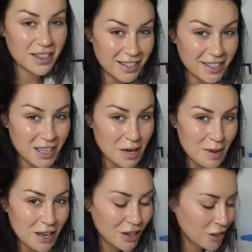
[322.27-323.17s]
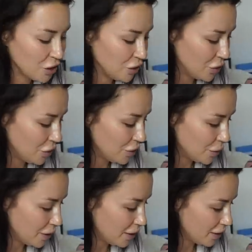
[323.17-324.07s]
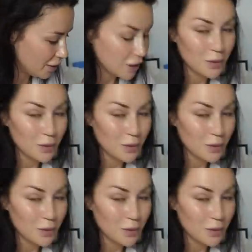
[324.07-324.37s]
This is going to be a good tutorial, I think.